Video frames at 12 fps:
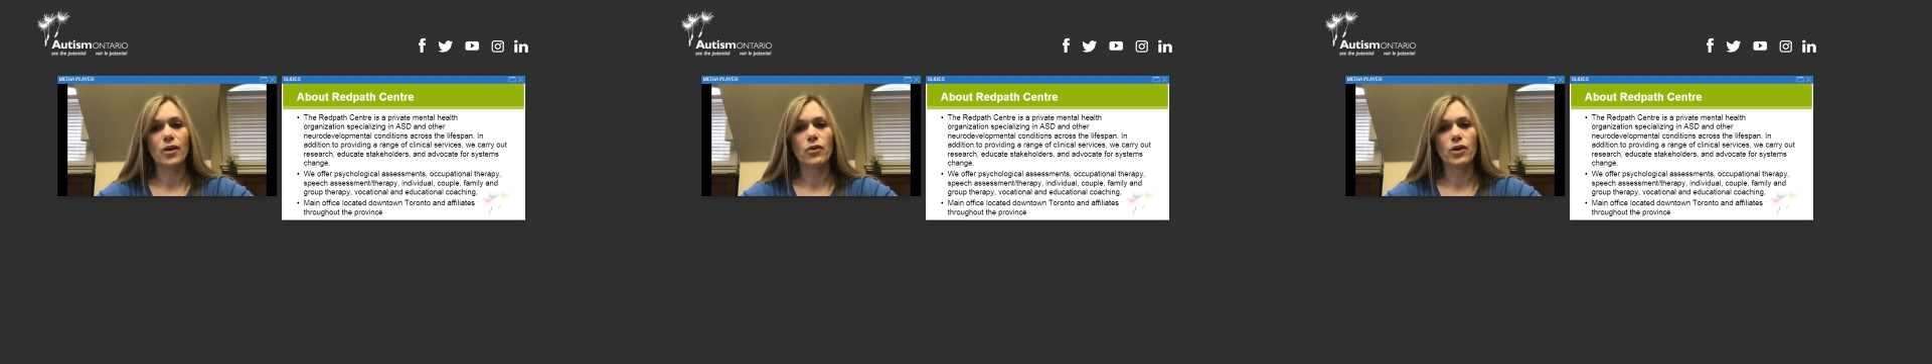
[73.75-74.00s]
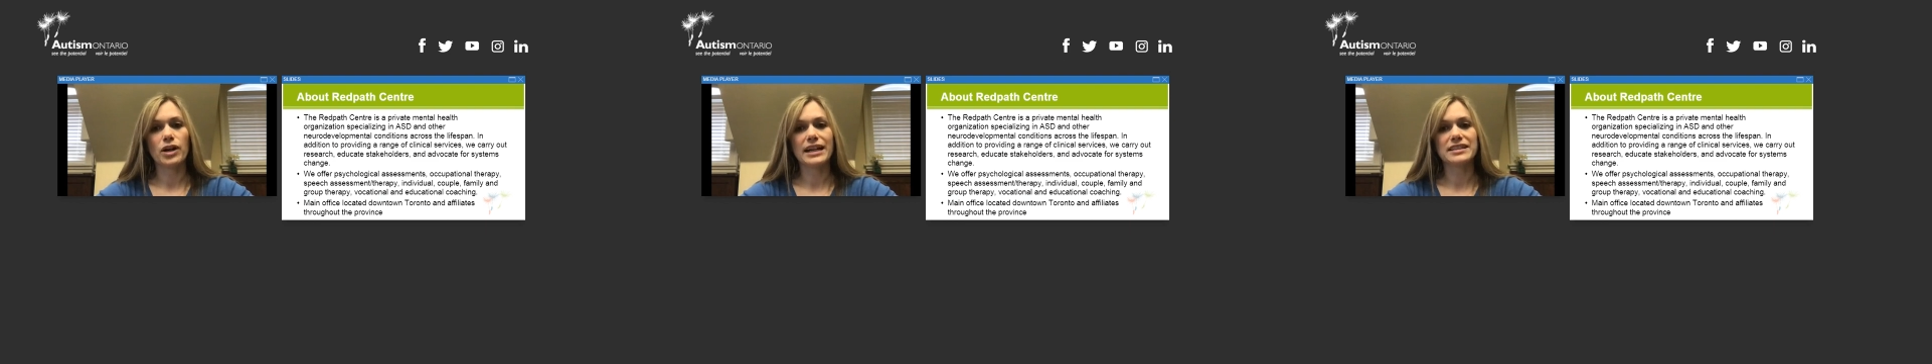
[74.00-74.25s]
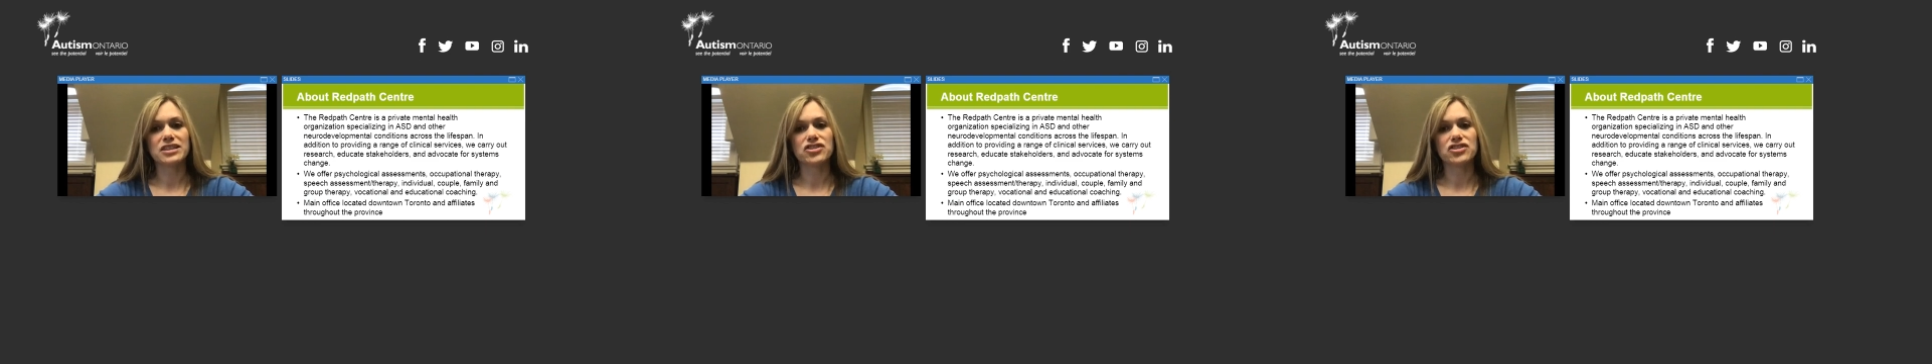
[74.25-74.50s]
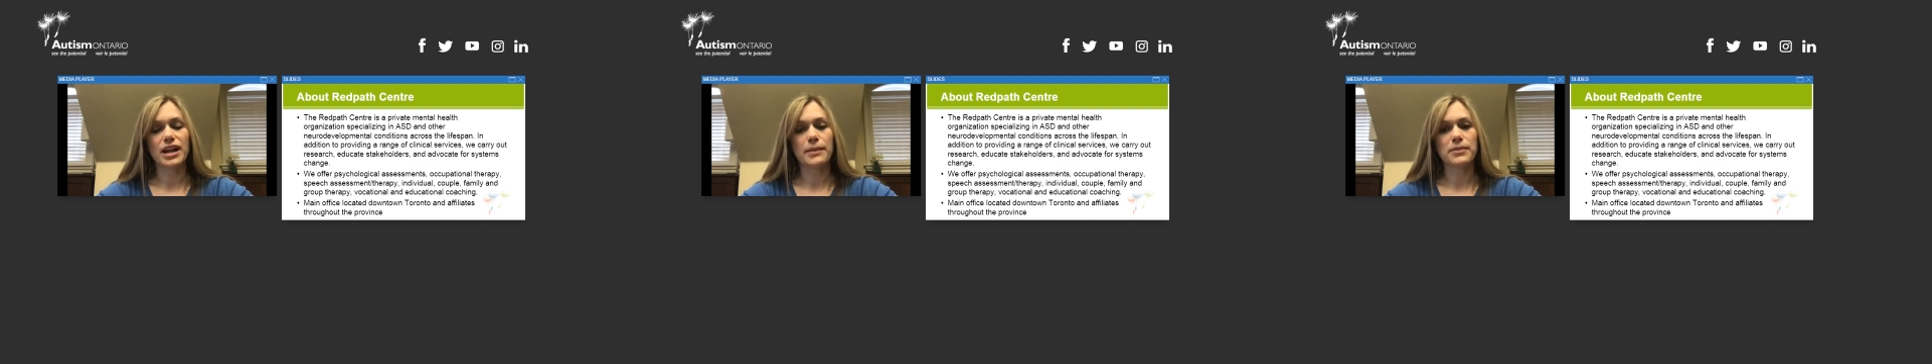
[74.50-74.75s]

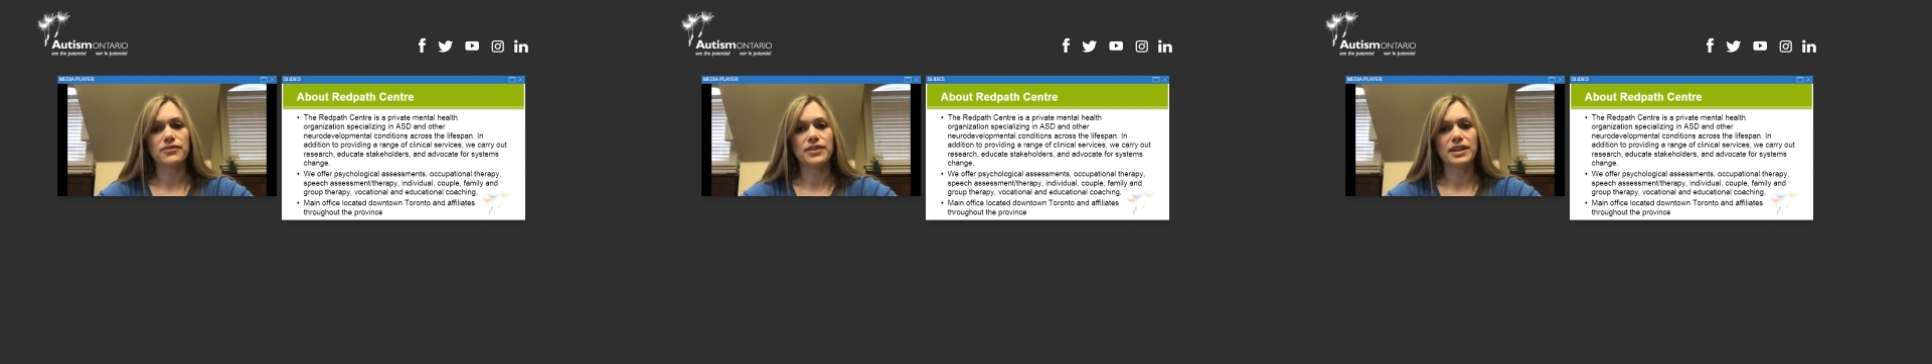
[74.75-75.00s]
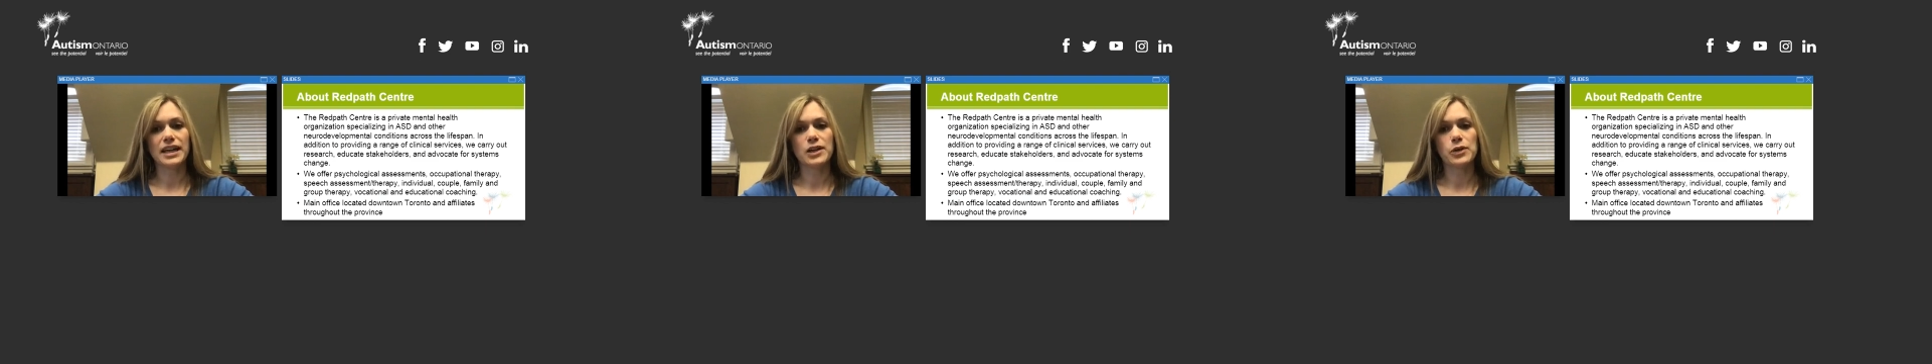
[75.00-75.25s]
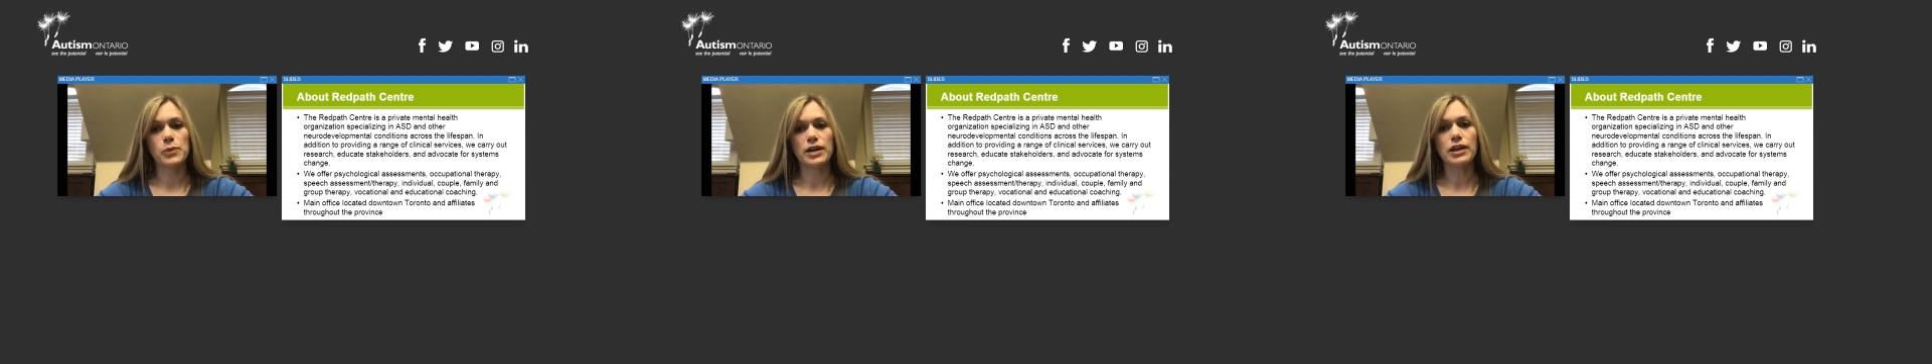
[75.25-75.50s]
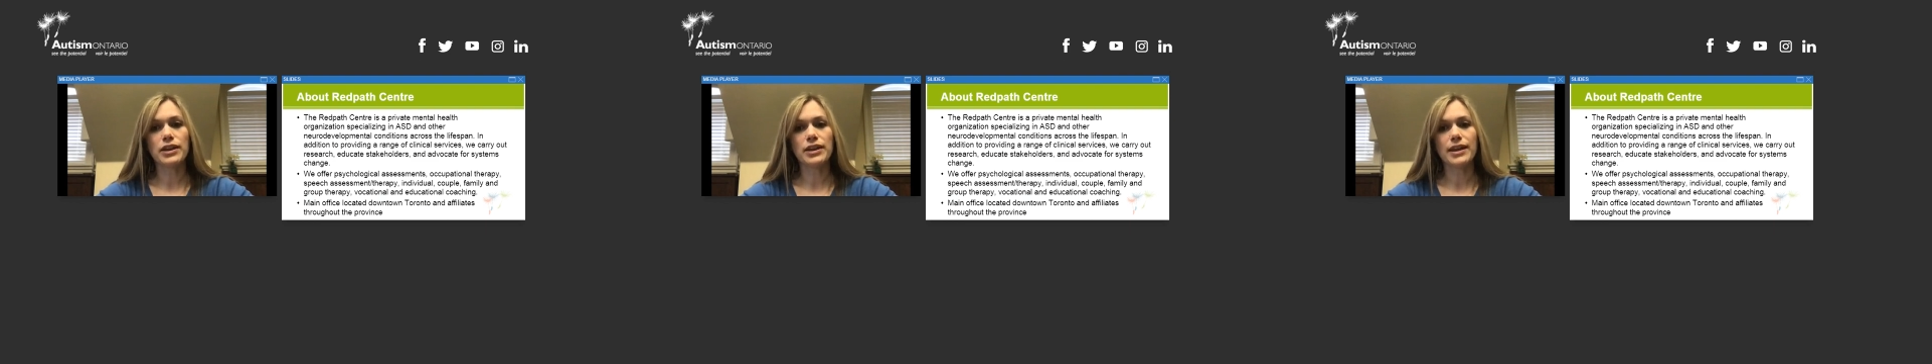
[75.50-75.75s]
organization that I'm affiliated
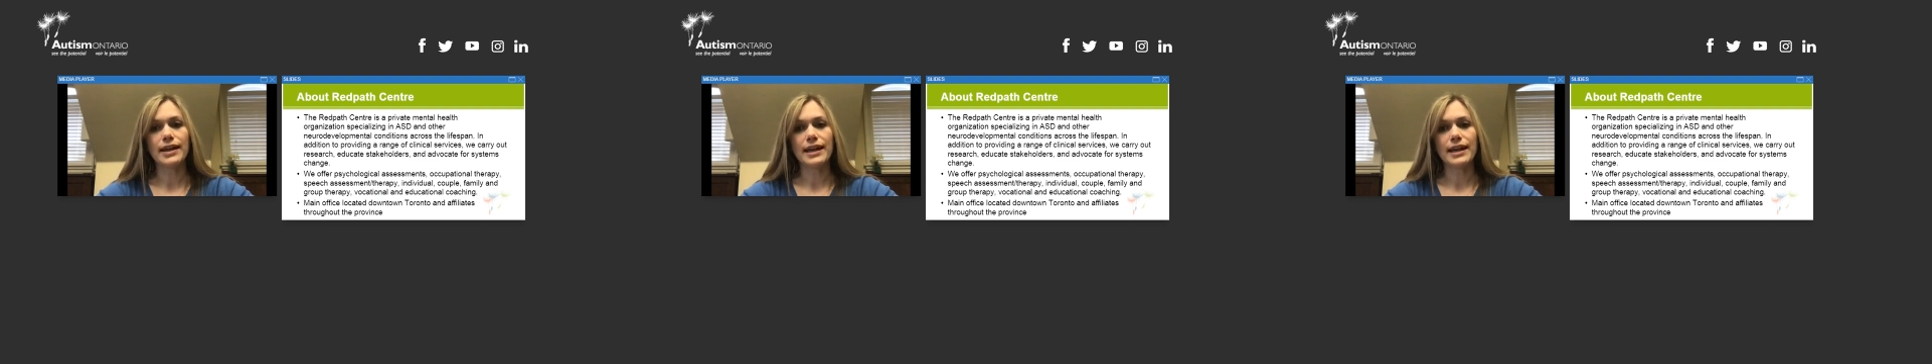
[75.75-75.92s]
with.